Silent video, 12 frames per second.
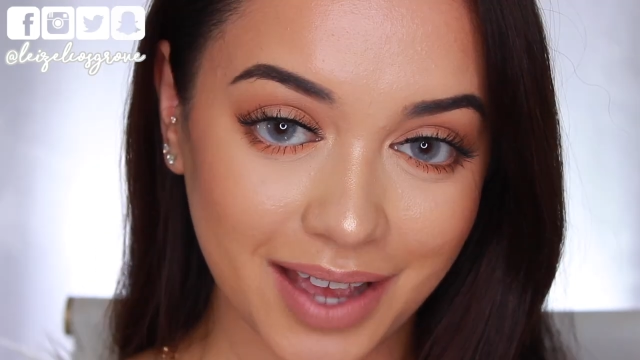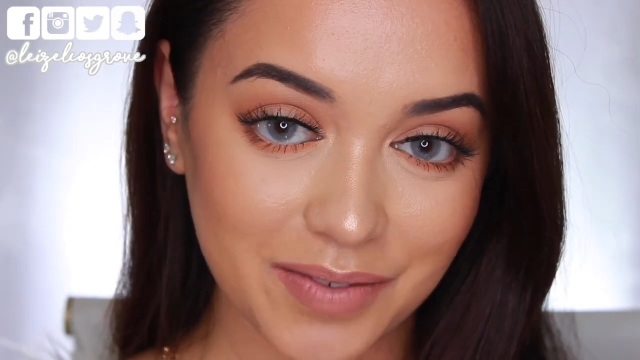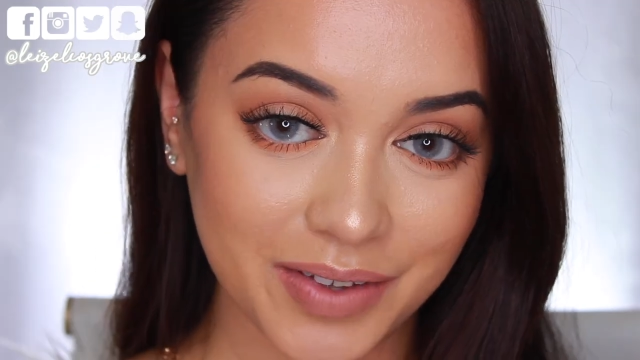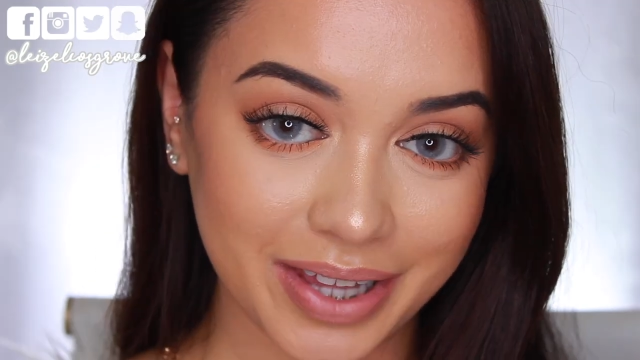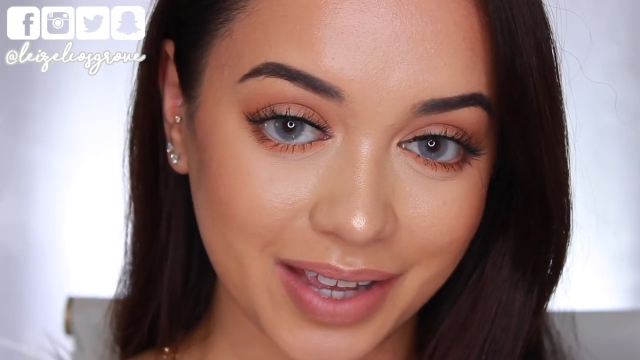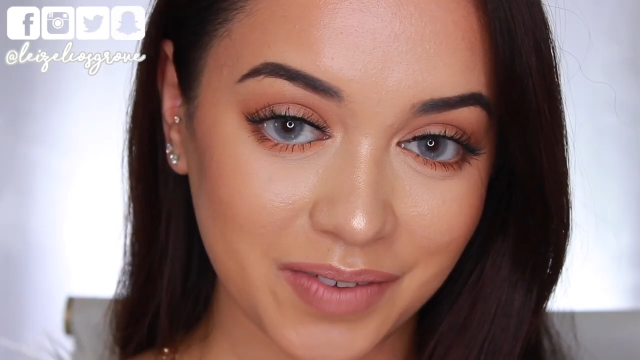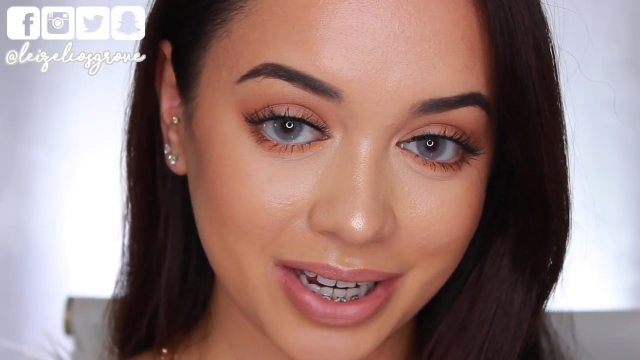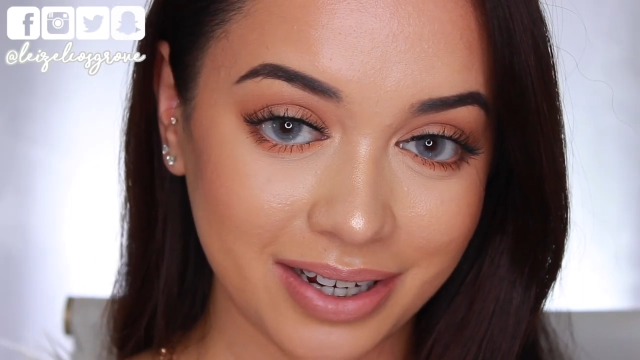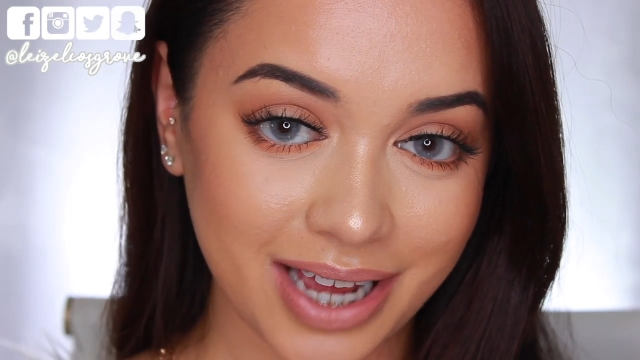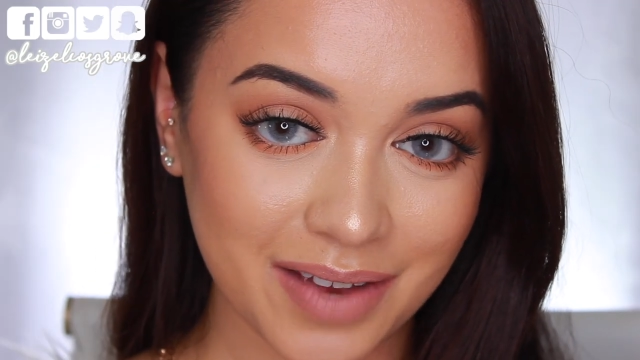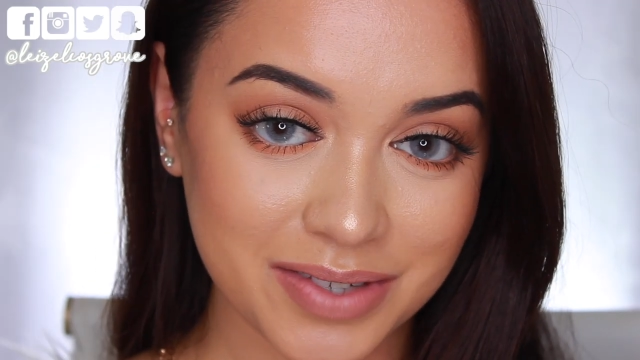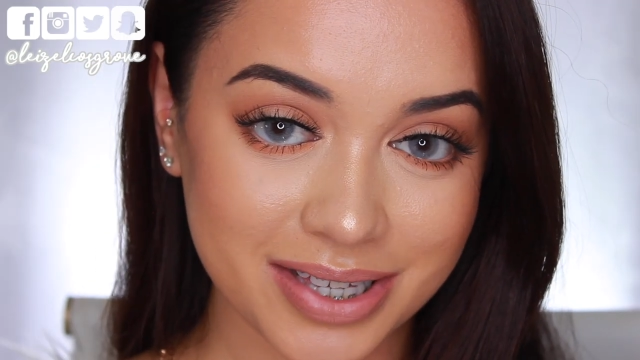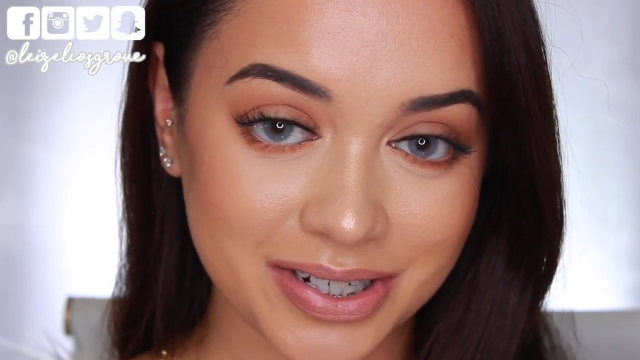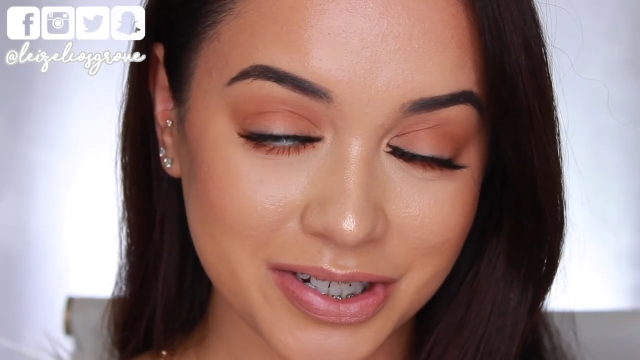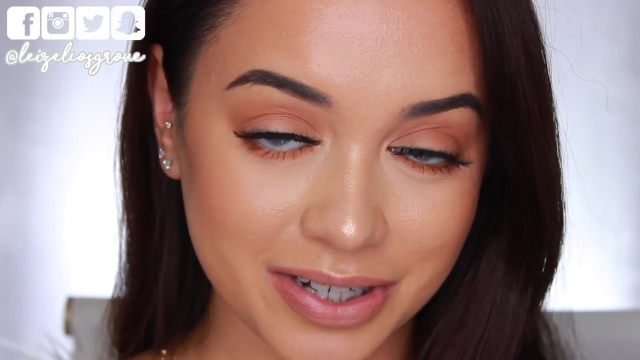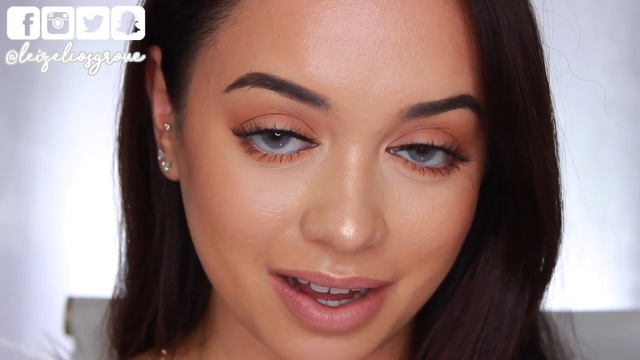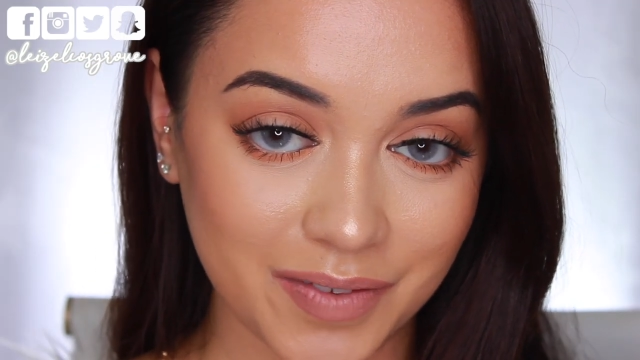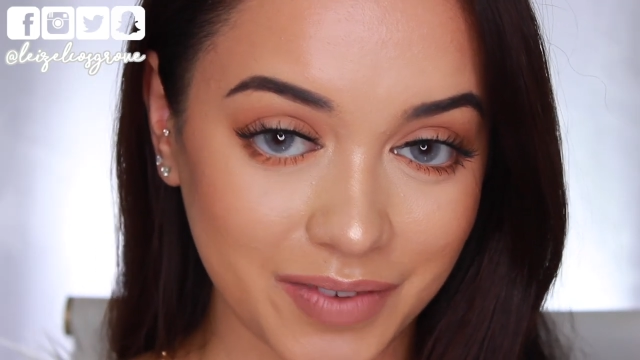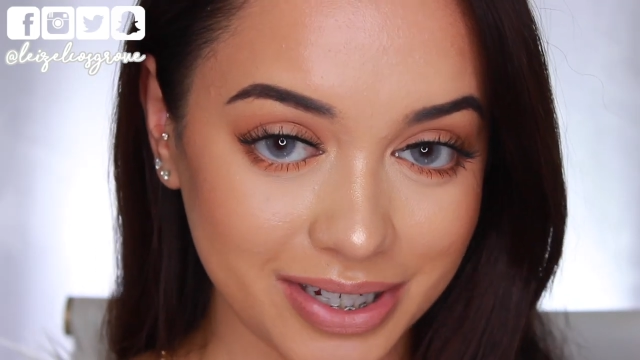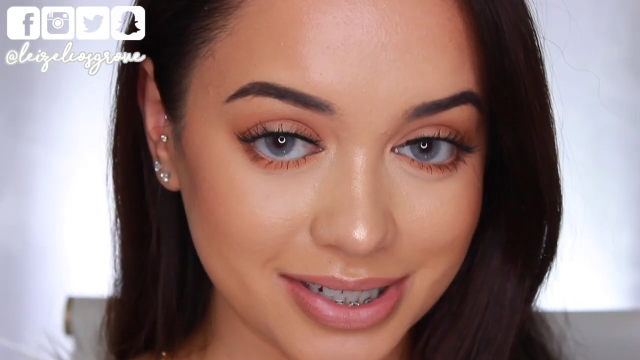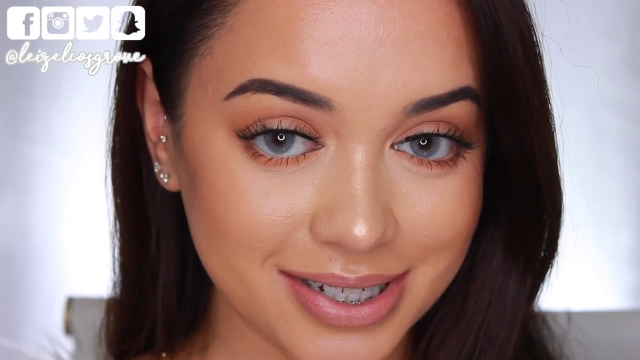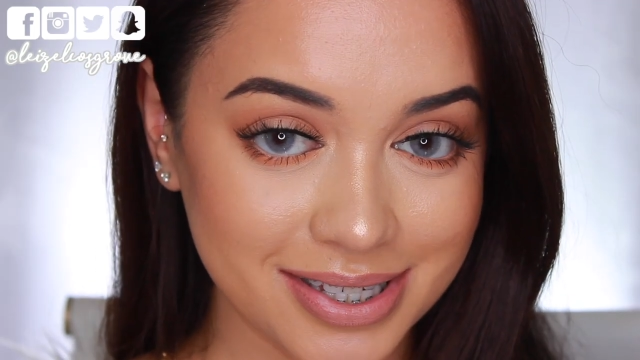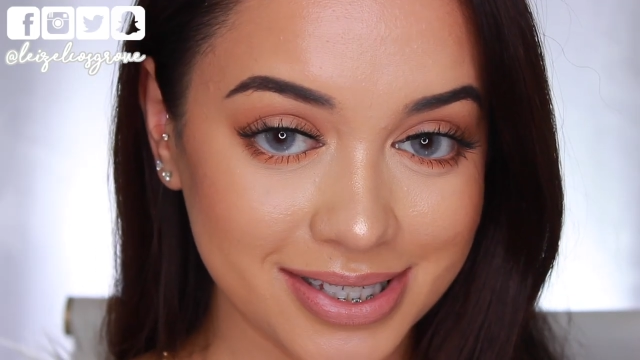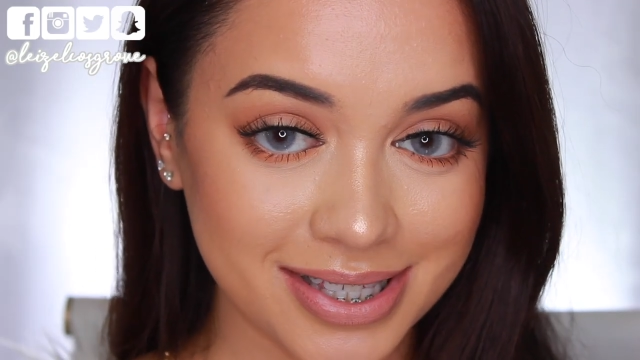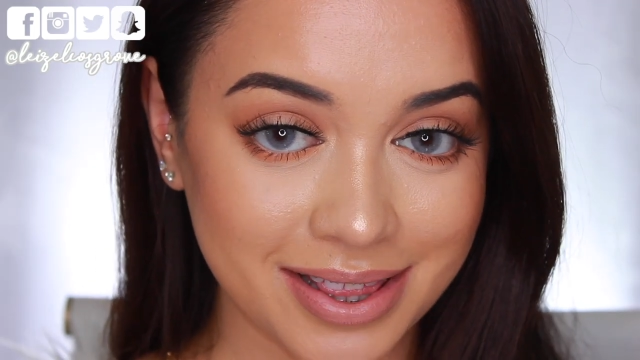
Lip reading: I feel like if I didn't have such dark features,